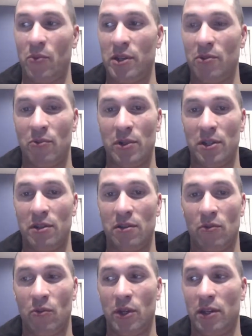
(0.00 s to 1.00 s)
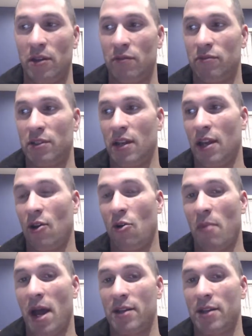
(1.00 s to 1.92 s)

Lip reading: and we say, oh,